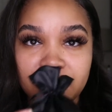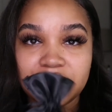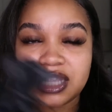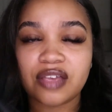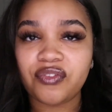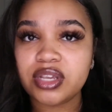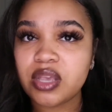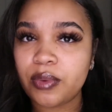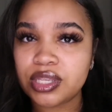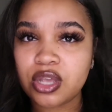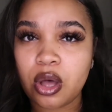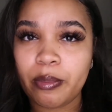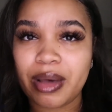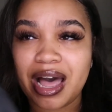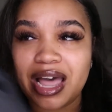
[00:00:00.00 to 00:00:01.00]
because at first i
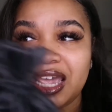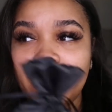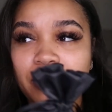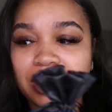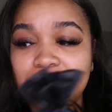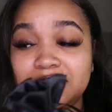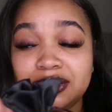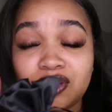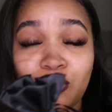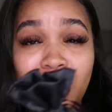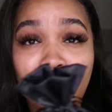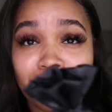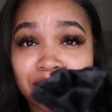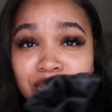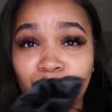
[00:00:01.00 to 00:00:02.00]
wasn't gonna buy it but then she told
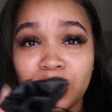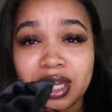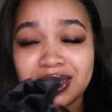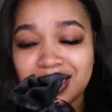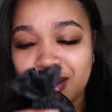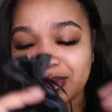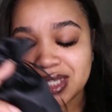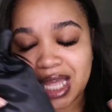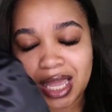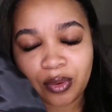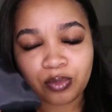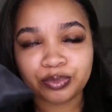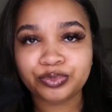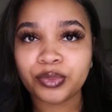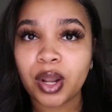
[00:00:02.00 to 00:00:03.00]
me how much it was and i was like
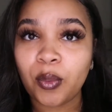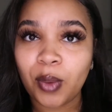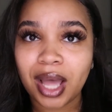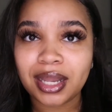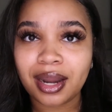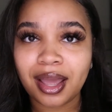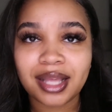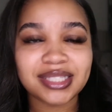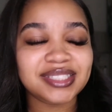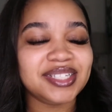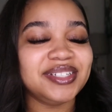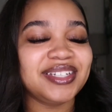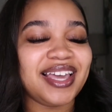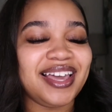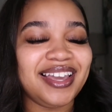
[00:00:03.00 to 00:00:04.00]
why not
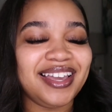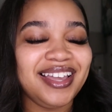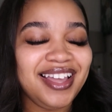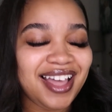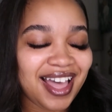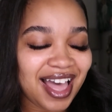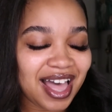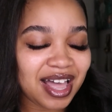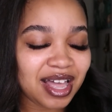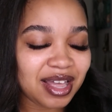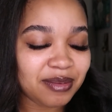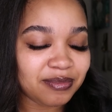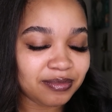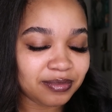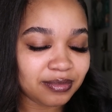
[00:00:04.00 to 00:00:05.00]
okay
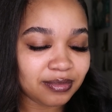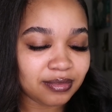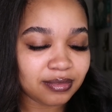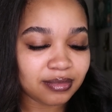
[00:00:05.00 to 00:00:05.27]
um